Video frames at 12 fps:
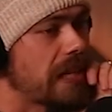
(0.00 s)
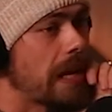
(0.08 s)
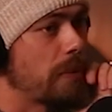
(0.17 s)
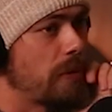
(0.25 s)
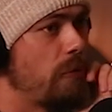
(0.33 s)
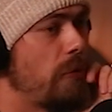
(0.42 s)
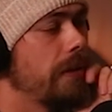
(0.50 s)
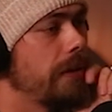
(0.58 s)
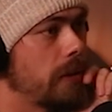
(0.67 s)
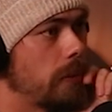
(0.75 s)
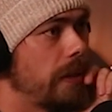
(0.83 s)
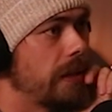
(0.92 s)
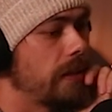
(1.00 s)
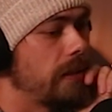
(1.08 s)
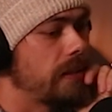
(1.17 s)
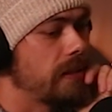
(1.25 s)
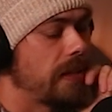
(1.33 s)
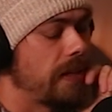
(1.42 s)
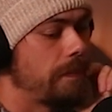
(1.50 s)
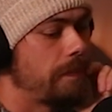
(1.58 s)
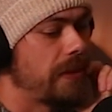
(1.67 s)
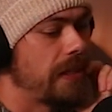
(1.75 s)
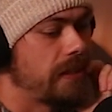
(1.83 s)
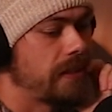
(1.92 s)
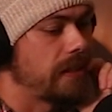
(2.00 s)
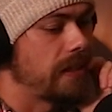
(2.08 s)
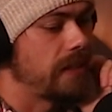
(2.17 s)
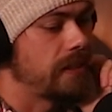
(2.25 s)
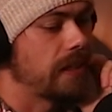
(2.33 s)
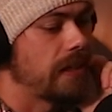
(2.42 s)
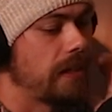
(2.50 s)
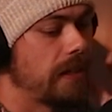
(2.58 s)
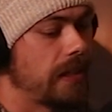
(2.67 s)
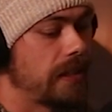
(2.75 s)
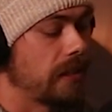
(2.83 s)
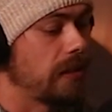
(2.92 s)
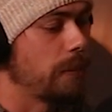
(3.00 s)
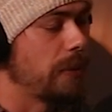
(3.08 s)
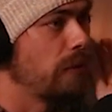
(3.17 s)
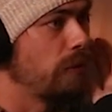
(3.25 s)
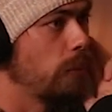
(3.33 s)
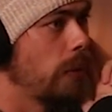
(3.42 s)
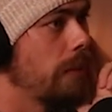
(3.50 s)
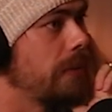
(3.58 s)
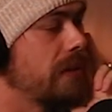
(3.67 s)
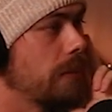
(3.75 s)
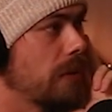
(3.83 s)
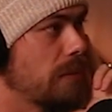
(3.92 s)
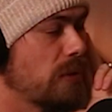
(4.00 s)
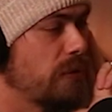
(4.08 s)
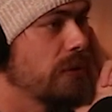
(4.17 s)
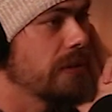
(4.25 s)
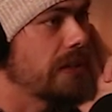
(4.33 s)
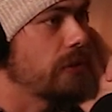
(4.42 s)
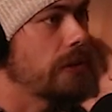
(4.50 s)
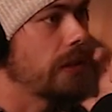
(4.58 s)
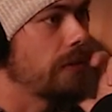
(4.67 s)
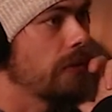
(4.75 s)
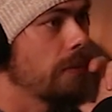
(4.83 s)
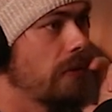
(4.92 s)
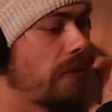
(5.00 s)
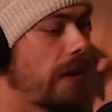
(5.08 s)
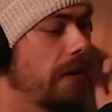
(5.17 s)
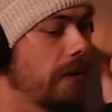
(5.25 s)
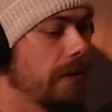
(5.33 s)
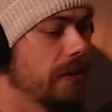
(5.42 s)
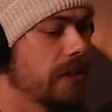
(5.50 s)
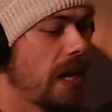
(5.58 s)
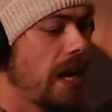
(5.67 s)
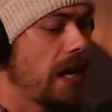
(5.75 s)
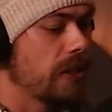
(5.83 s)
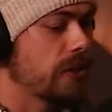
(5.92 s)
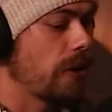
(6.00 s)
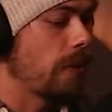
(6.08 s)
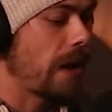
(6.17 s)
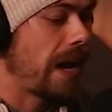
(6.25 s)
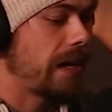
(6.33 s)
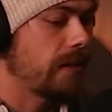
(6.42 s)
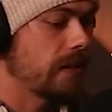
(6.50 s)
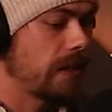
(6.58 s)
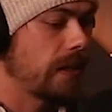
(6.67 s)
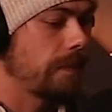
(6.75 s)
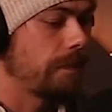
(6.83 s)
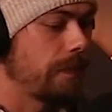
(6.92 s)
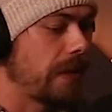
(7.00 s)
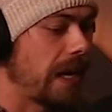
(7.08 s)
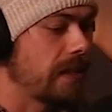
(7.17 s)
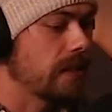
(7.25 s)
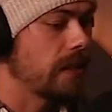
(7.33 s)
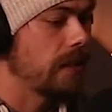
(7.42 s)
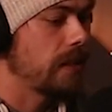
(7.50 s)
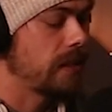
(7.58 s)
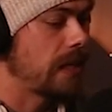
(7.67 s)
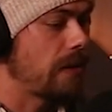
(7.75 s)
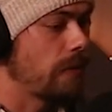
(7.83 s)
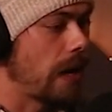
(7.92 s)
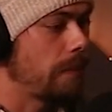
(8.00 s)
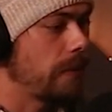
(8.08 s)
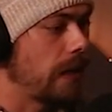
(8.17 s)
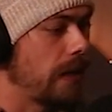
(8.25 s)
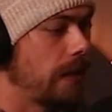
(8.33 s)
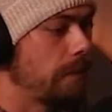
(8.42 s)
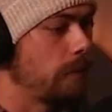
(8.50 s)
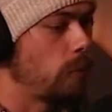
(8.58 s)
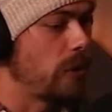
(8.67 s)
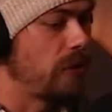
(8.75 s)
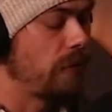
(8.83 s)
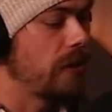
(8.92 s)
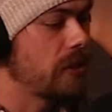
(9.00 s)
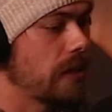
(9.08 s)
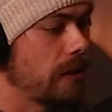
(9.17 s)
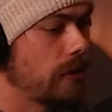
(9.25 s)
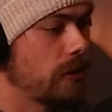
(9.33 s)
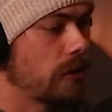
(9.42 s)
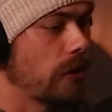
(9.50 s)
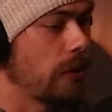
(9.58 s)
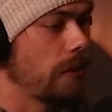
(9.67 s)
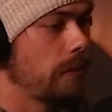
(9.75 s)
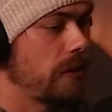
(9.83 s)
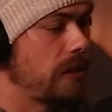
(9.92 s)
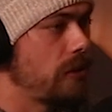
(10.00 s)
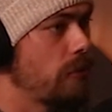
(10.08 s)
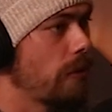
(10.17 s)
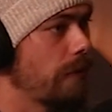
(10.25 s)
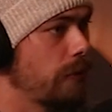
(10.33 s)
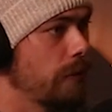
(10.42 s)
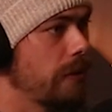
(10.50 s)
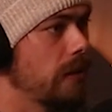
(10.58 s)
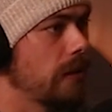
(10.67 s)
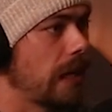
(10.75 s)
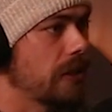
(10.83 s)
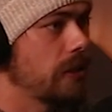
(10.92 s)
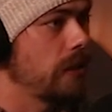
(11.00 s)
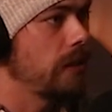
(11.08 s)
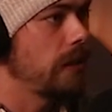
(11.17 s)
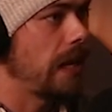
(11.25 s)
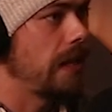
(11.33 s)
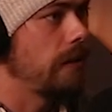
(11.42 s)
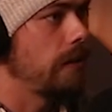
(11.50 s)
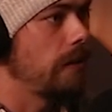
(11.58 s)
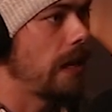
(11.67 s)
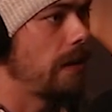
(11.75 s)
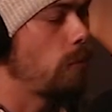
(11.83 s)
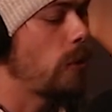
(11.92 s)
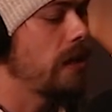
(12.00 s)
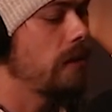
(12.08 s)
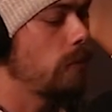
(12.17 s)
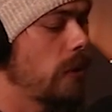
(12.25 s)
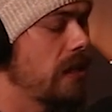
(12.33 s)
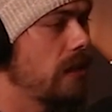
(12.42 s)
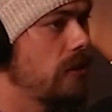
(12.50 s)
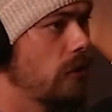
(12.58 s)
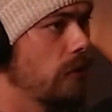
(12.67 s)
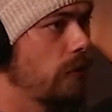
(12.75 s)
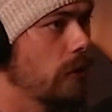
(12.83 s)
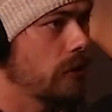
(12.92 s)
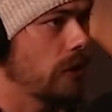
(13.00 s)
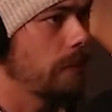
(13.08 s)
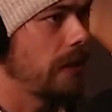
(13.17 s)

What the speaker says: happened very quick, and it's a little bit overwhelming. Sometimes it feels like drinking from a fire hose. So as a state rep, when you finished out your term, did you run for re-election? And when did your first term